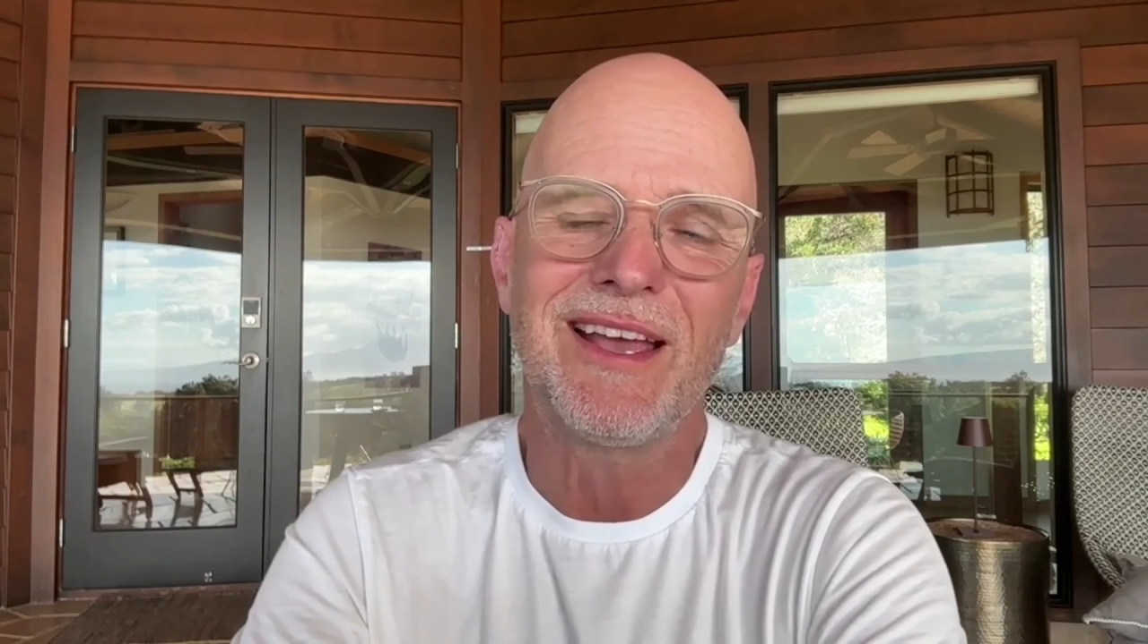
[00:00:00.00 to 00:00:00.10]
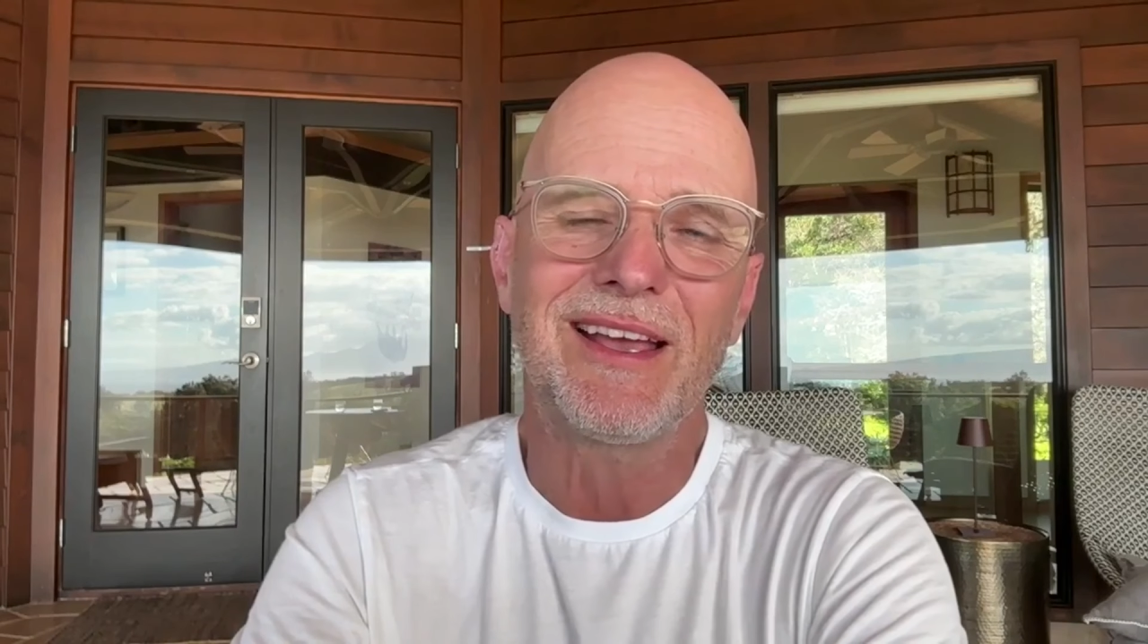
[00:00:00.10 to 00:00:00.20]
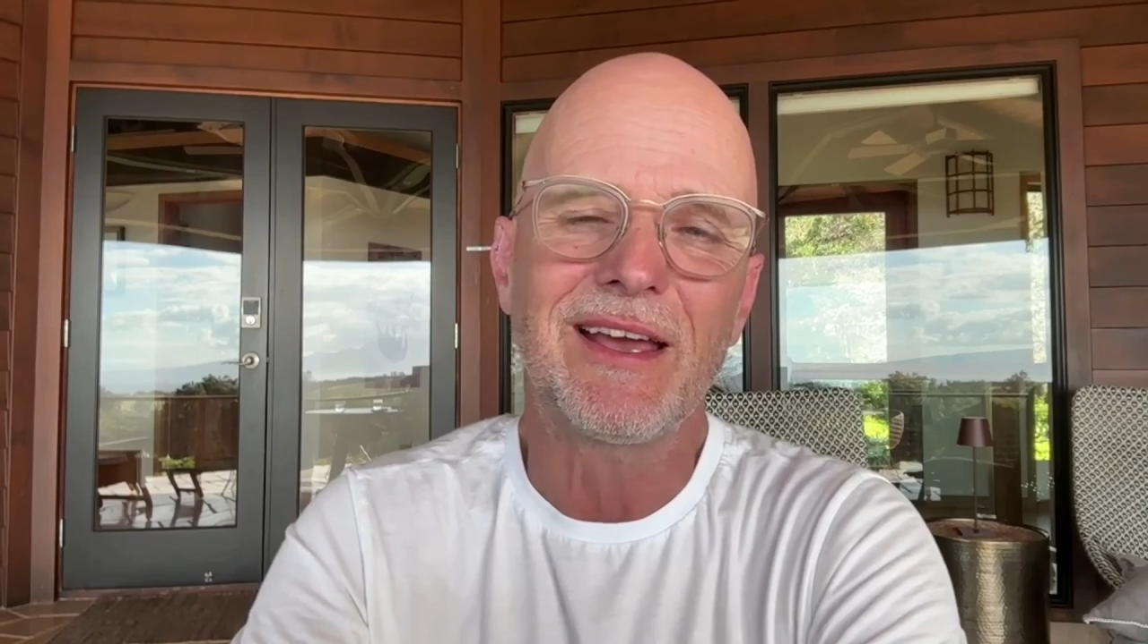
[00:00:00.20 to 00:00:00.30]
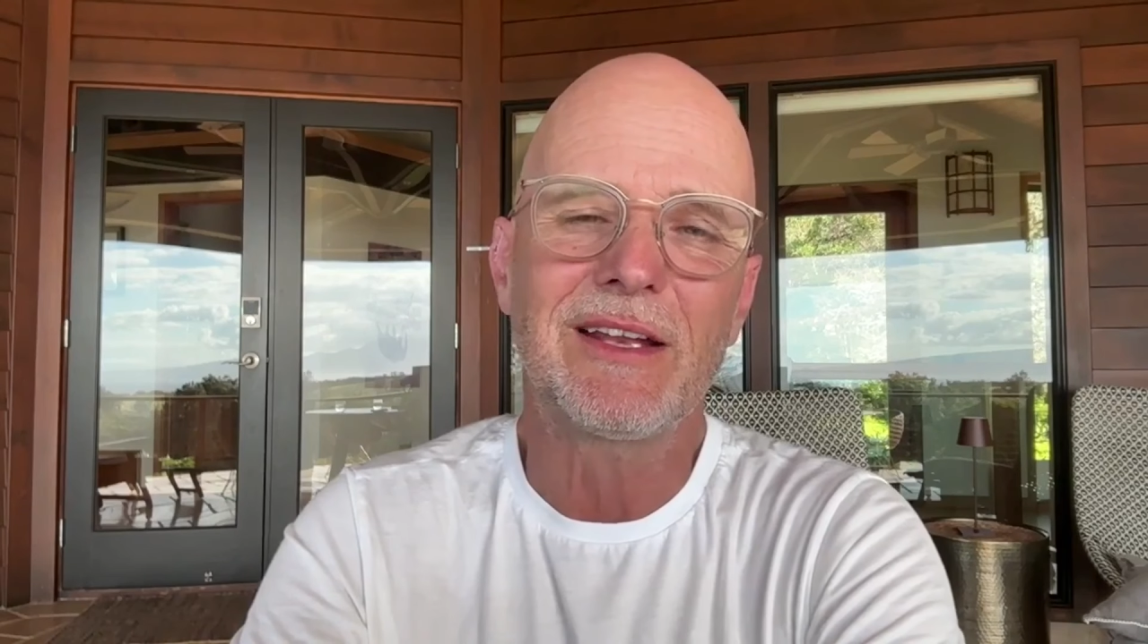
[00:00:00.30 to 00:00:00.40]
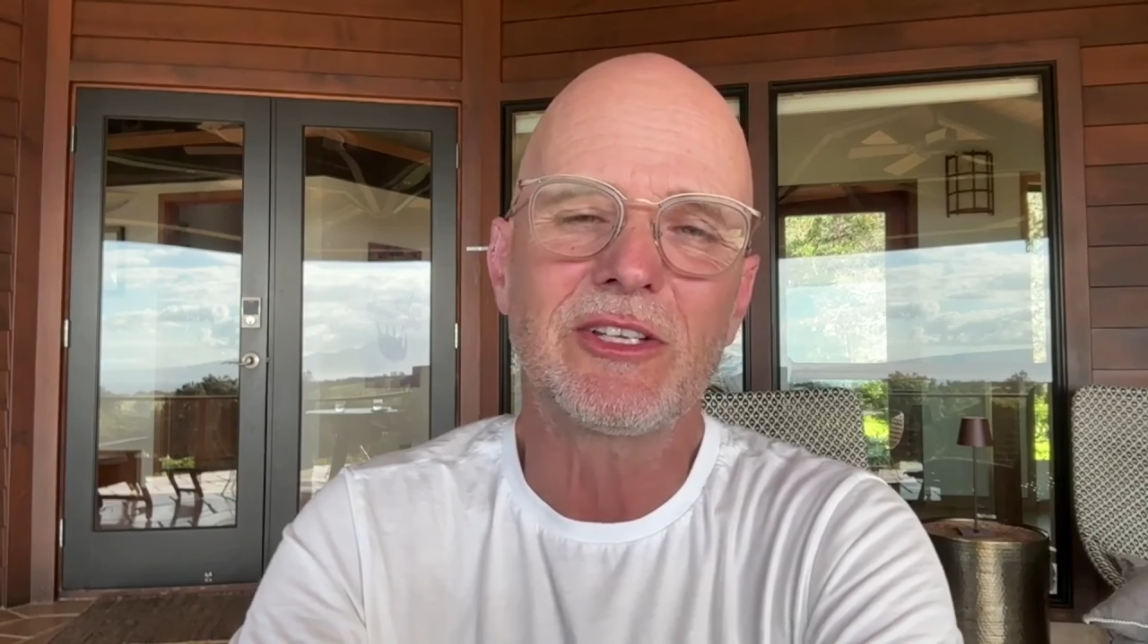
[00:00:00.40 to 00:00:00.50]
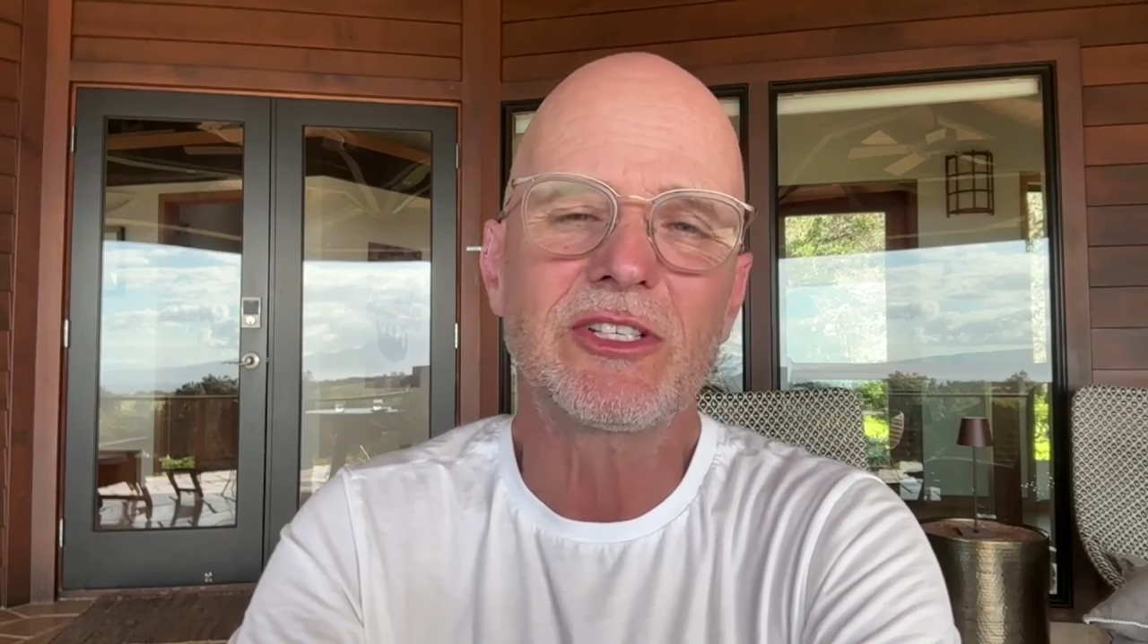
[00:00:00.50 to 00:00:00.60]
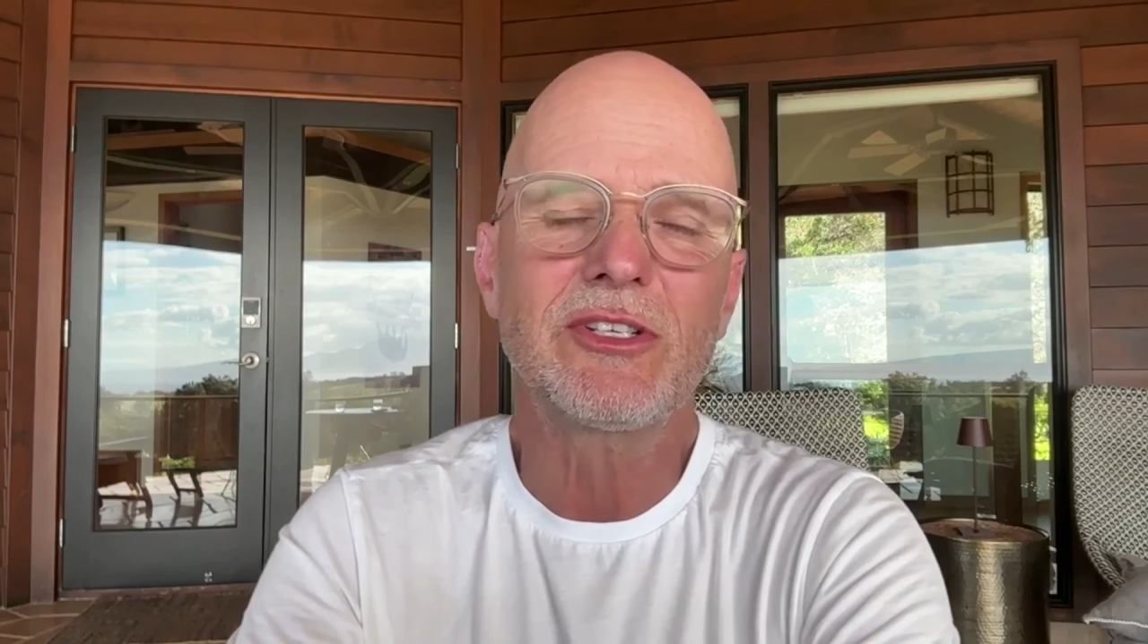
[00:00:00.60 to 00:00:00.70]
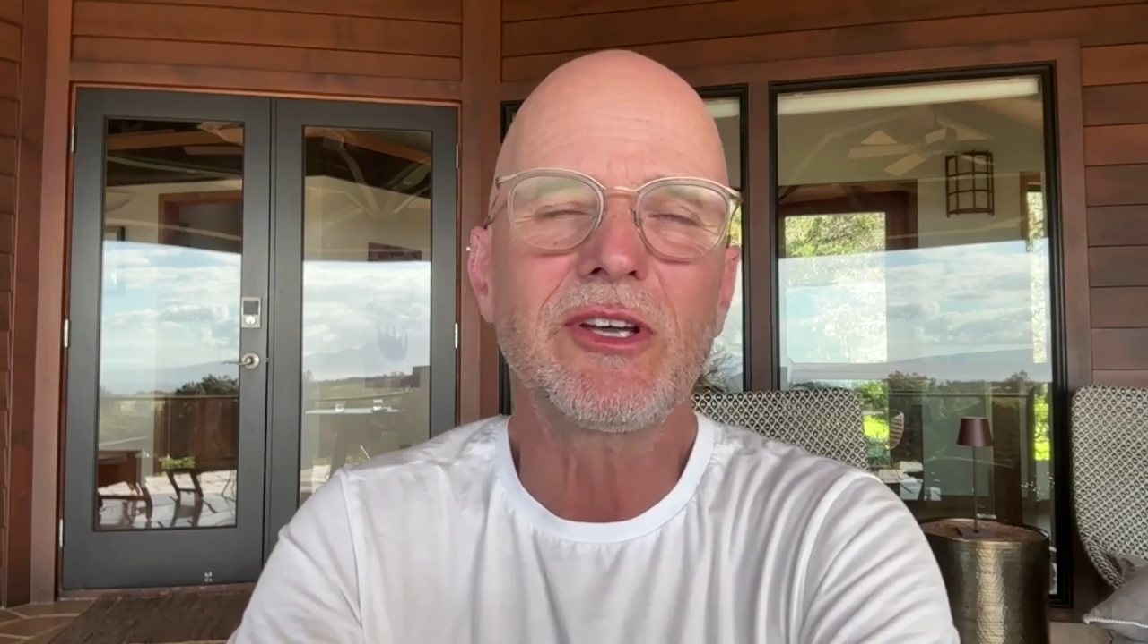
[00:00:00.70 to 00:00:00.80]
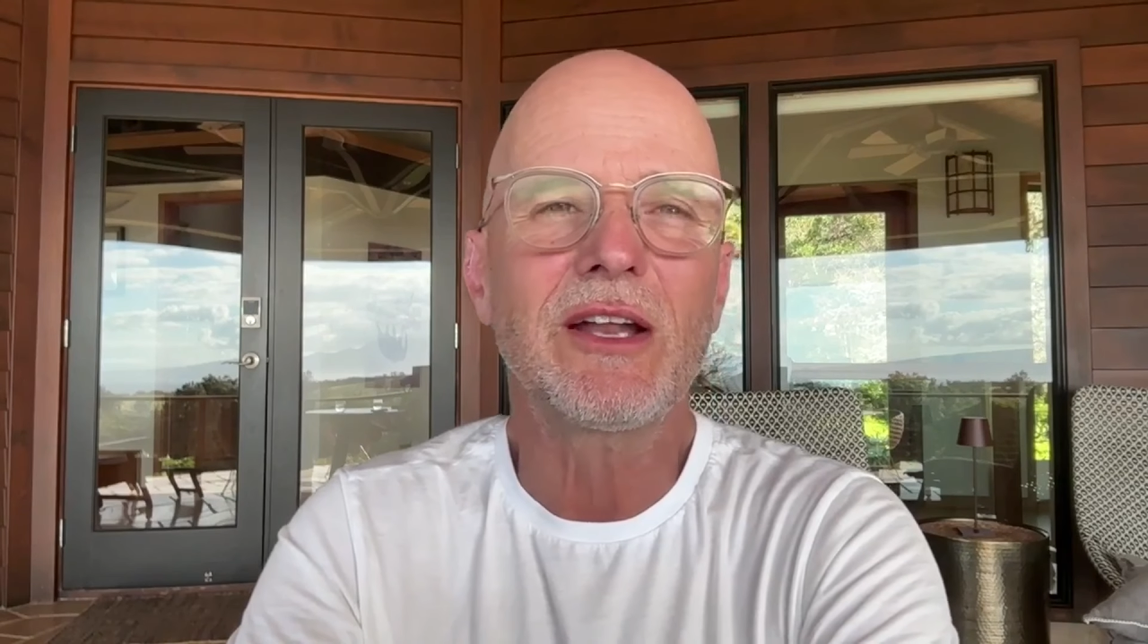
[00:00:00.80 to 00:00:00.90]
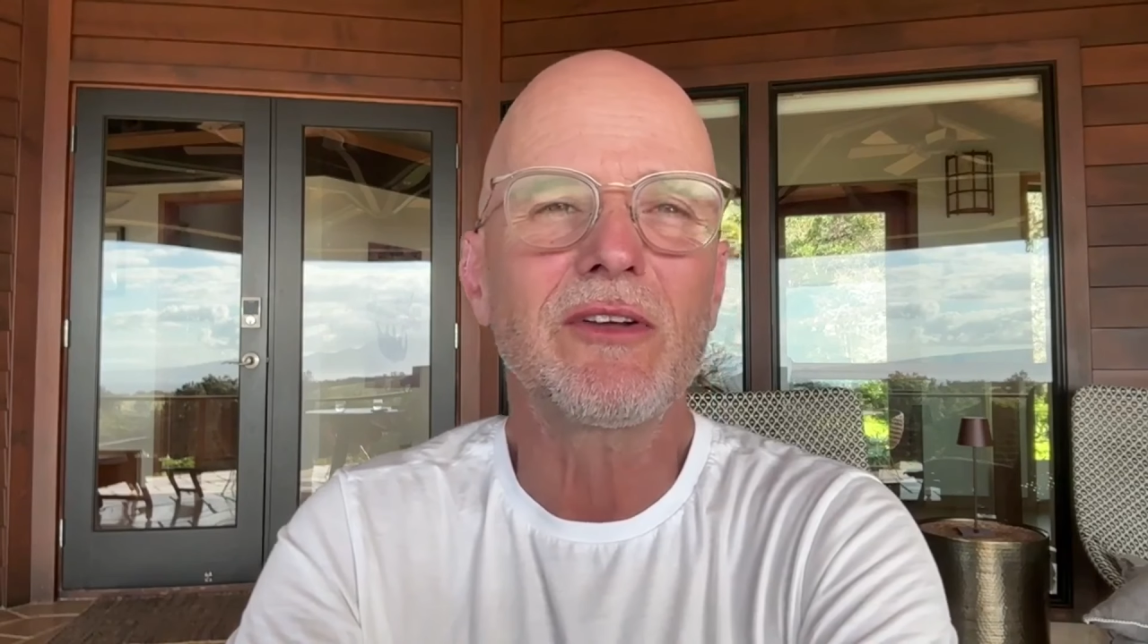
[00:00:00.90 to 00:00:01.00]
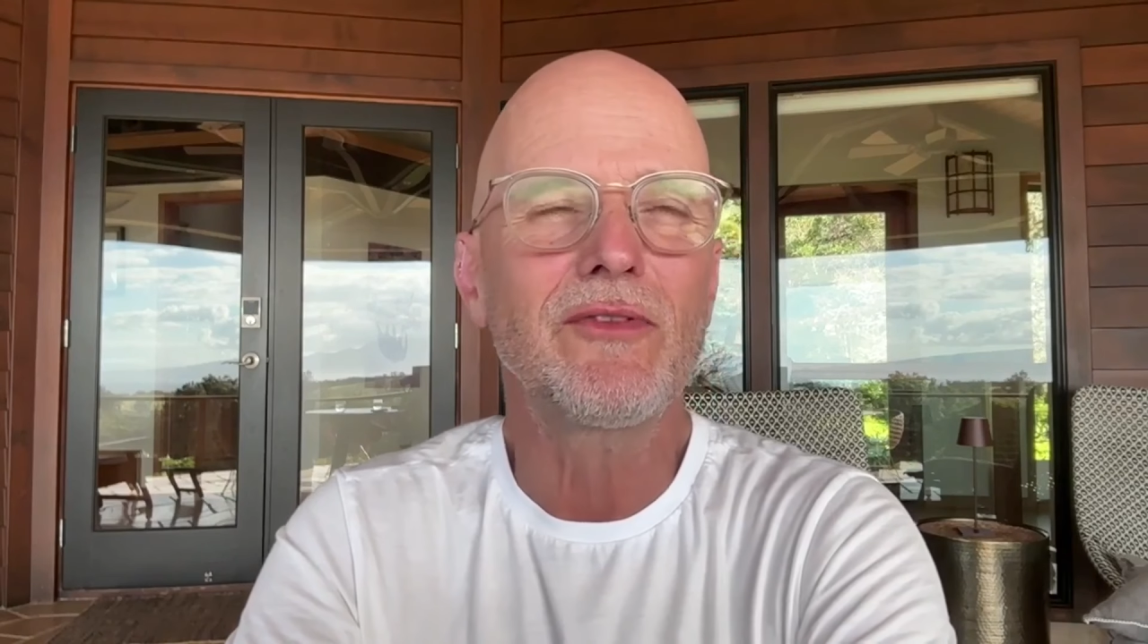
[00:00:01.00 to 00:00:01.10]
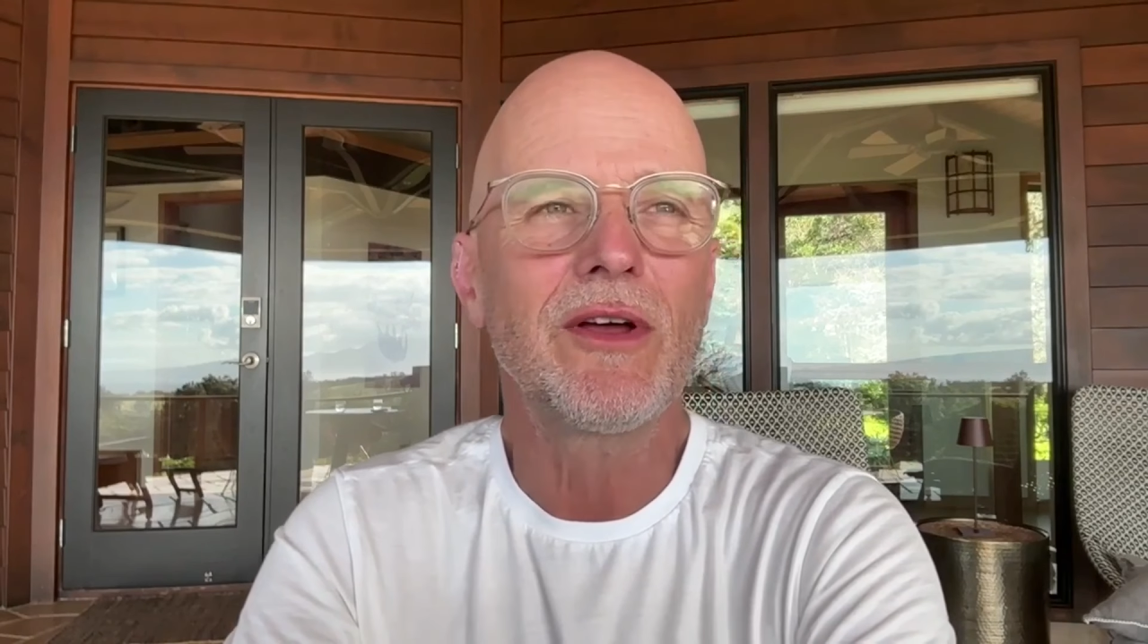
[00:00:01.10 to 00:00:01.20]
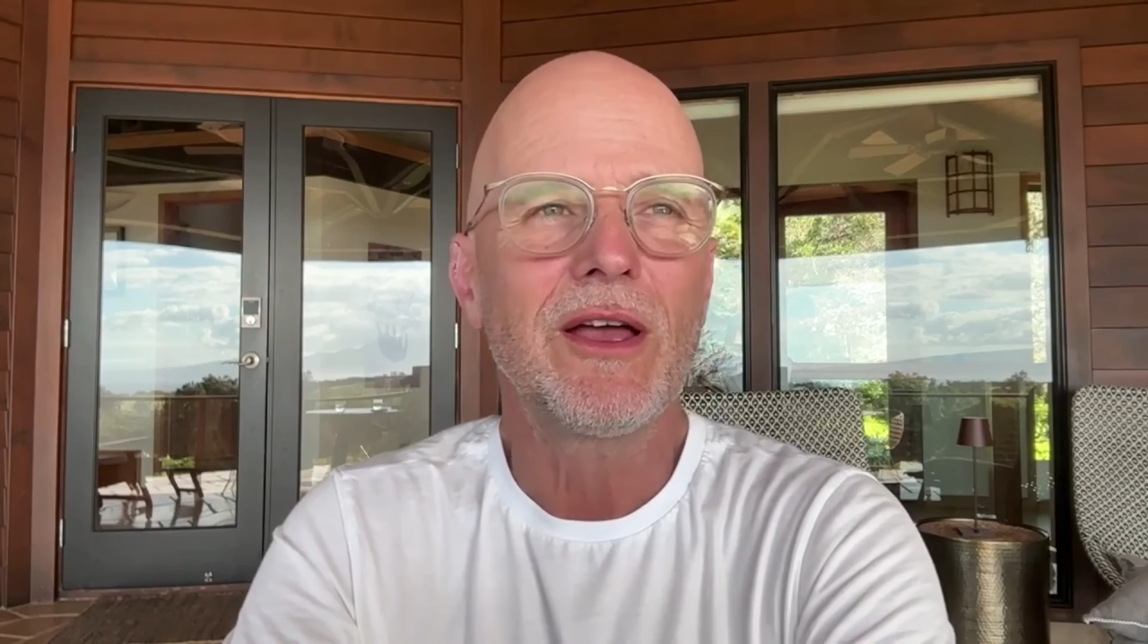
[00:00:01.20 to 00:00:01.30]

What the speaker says: Again, just to kind of